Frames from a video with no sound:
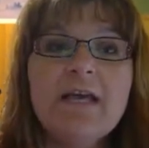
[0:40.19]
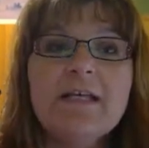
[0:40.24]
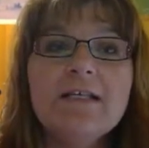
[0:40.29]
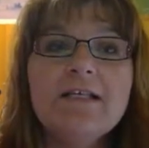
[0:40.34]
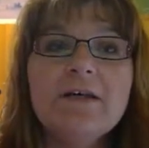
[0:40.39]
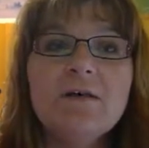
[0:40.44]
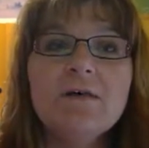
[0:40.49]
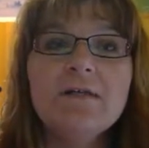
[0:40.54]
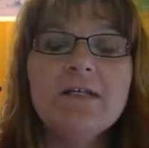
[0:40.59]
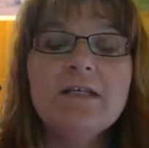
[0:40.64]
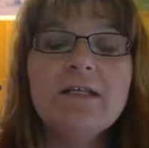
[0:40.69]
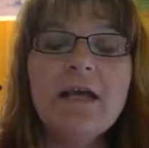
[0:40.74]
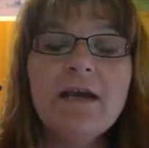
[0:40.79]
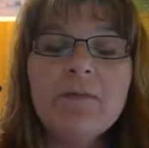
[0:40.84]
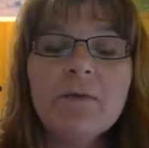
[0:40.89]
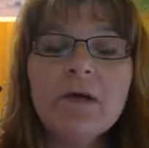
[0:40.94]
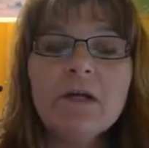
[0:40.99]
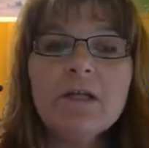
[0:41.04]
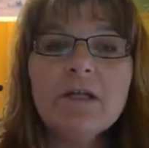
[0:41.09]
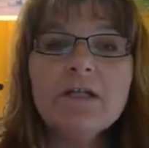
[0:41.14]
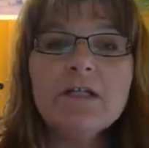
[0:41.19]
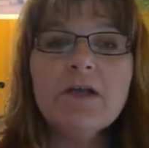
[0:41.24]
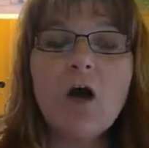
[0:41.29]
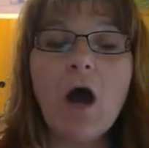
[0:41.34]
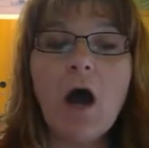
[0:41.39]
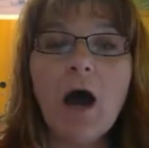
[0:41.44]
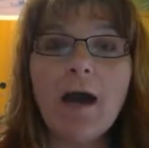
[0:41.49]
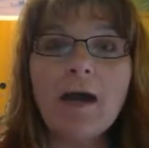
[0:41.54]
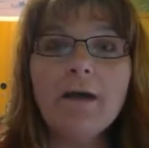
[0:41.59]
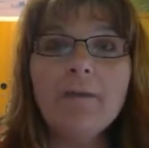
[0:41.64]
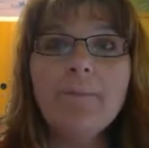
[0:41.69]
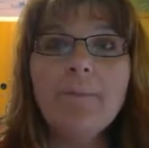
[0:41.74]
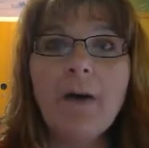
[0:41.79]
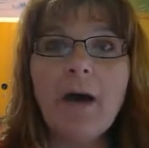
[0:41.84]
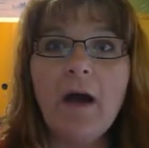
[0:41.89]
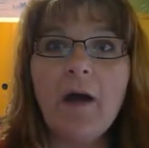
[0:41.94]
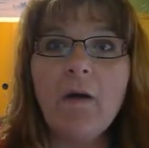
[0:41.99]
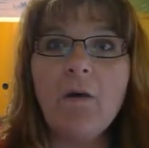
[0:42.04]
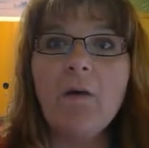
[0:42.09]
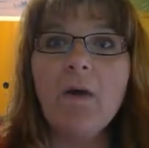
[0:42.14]
So today we're going to talk
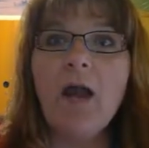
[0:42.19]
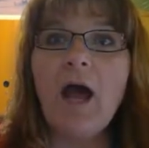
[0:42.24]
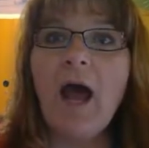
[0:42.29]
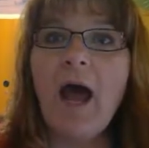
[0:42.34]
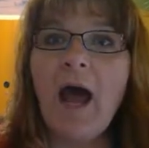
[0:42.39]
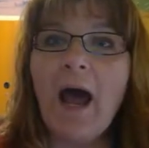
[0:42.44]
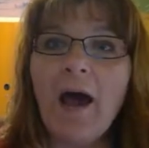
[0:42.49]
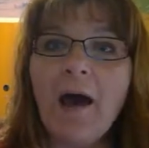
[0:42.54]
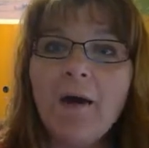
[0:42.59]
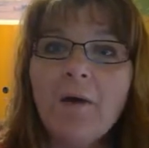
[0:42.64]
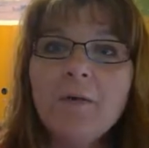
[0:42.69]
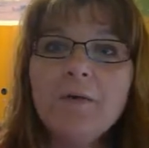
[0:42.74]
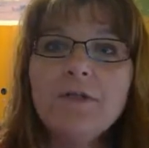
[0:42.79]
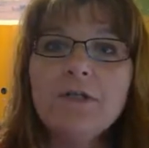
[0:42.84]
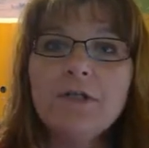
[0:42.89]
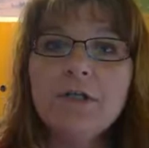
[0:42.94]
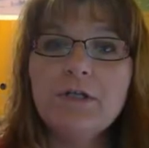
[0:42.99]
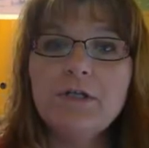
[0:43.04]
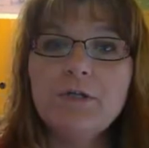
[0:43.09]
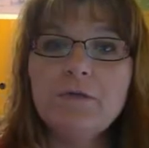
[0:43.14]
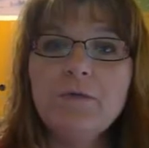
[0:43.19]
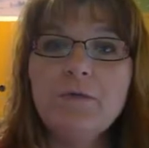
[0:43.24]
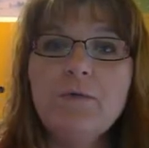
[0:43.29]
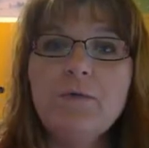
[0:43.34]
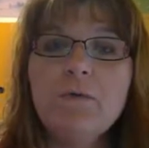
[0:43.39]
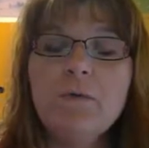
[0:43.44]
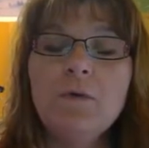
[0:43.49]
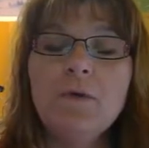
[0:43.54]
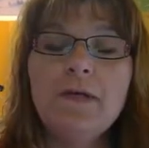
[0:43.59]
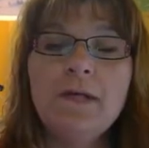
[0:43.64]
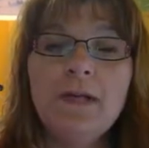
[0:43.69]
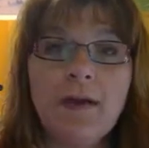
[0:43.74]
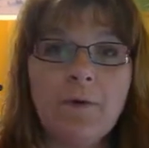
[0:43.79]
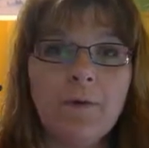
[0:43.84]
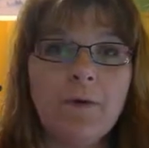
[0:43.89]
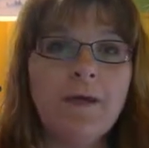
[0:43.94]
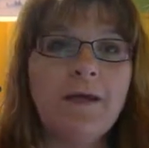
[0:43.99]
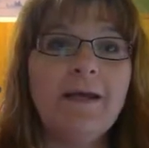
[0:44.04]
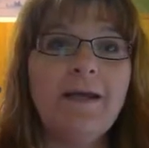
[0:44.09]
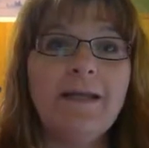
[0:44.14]
about how to do
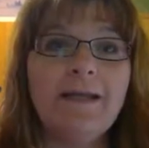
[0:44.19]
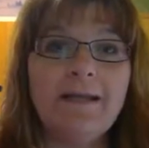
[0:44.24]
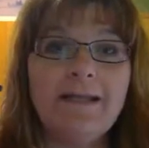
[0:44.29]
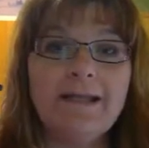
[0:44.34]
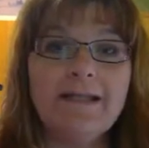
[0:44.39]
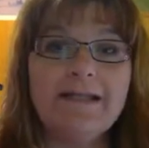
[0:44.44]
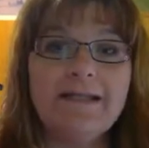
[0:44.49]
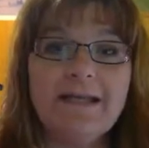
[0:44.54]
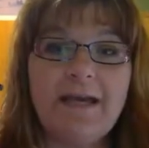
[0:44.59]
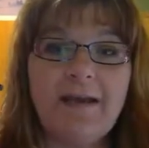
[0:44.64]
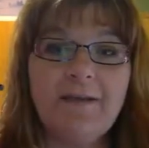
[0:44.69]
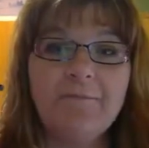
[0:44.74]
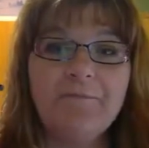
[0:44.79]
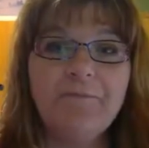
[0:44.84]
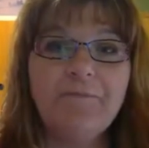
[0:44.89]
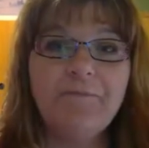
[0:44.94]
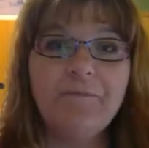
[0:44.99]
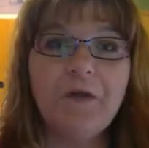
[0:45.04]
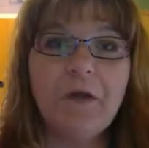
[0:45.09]
networking on LinkedIn.